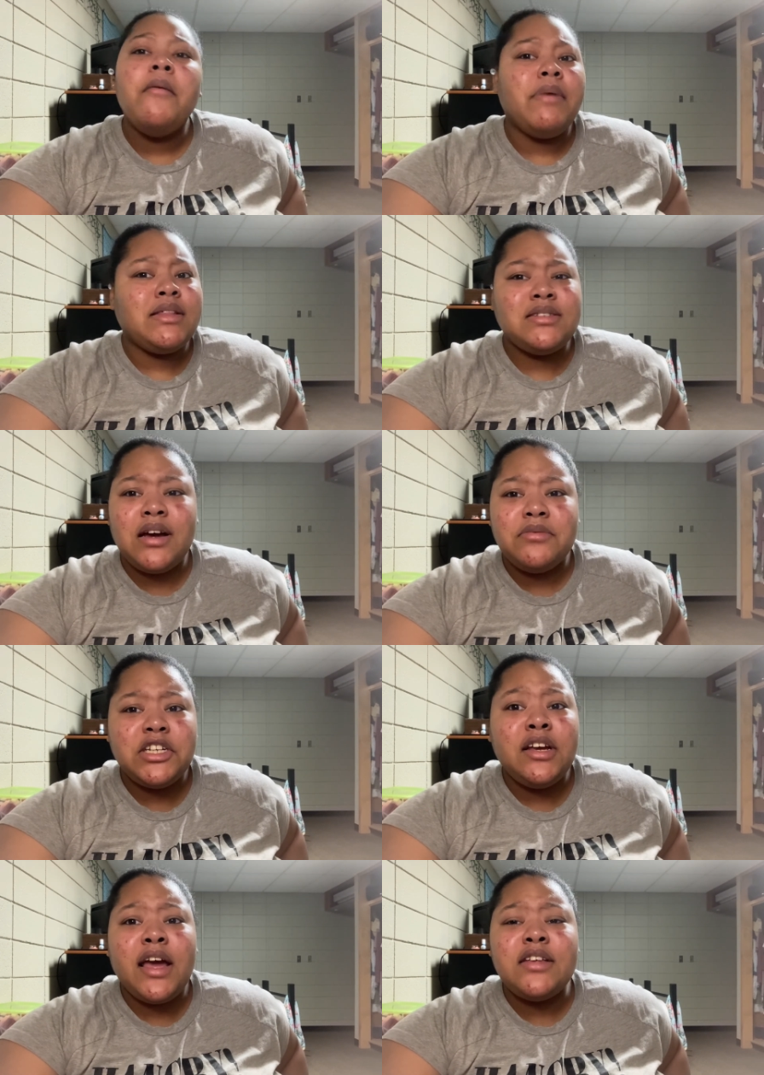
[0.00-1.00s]
by the time
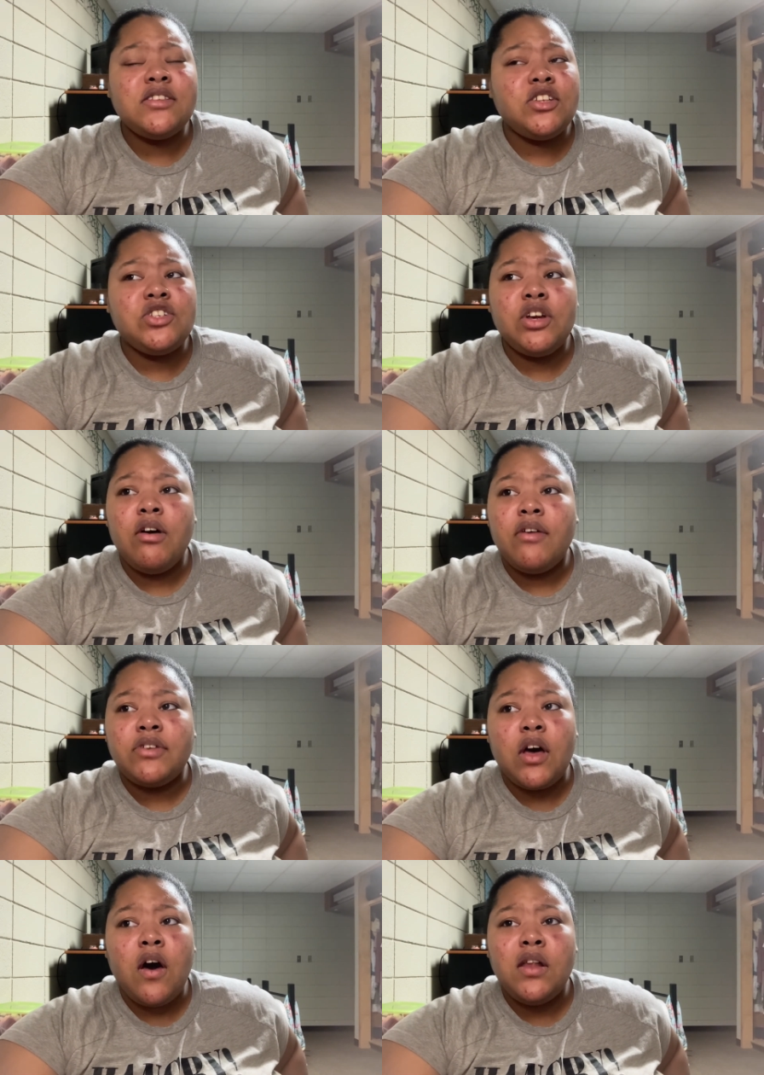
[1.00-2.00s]
she's 18 and she go off to
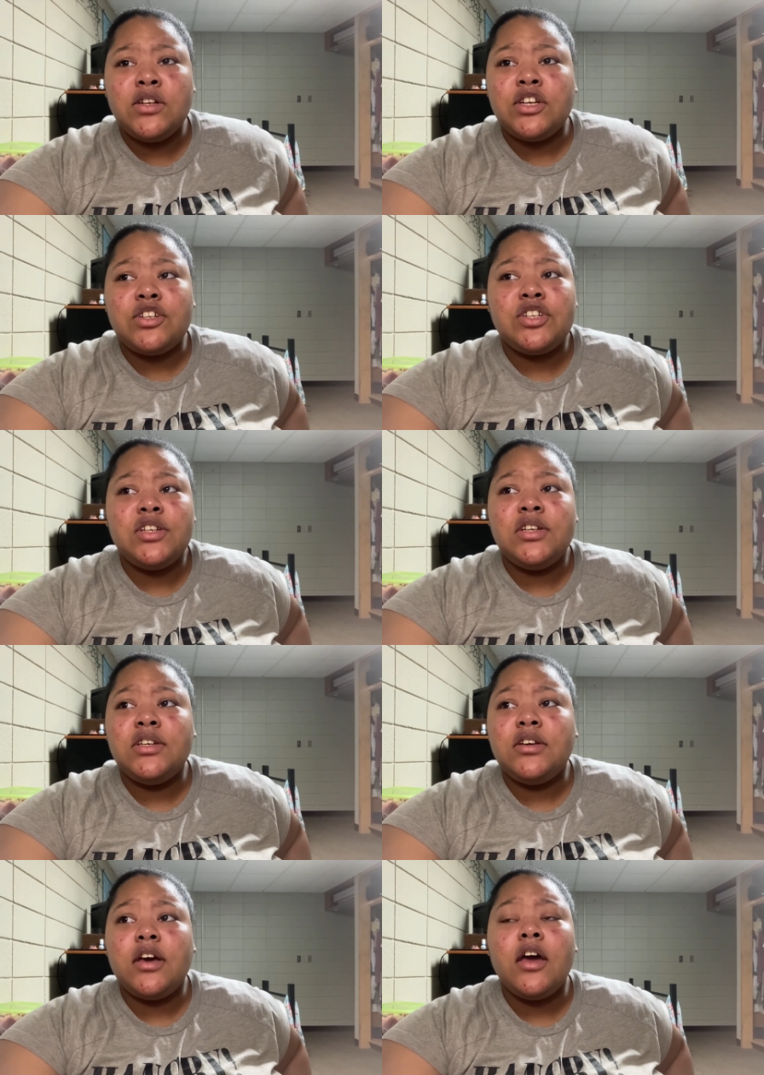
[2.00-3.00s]
college and
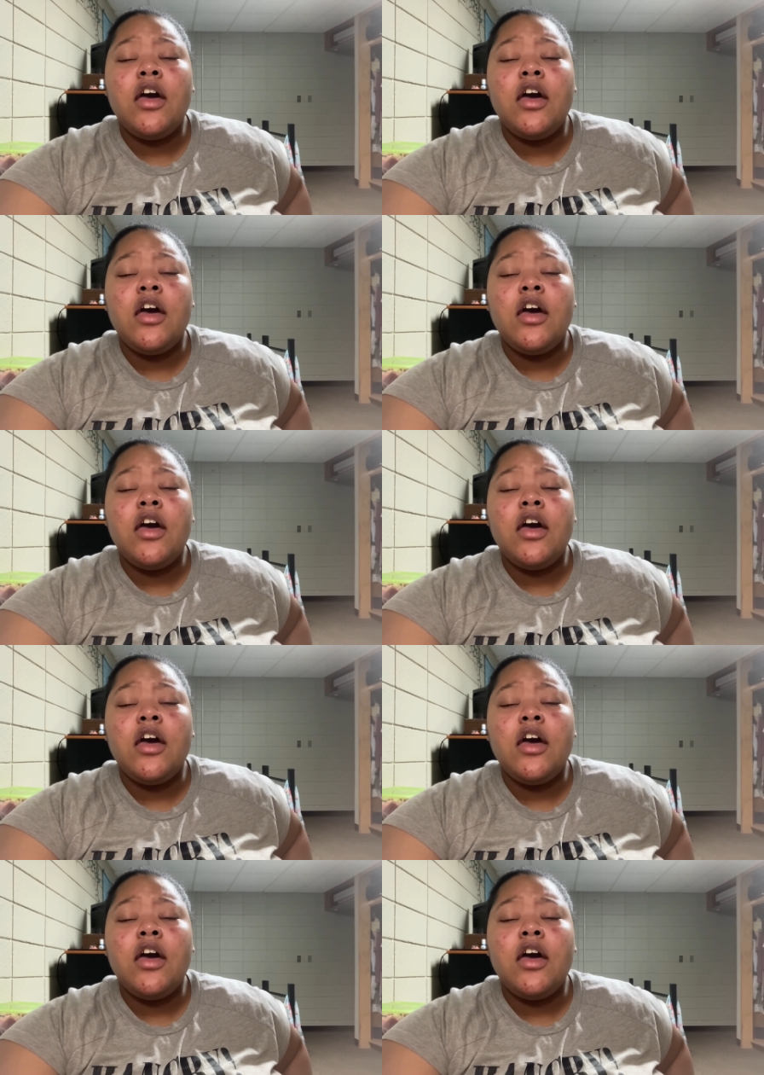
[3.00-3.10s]
she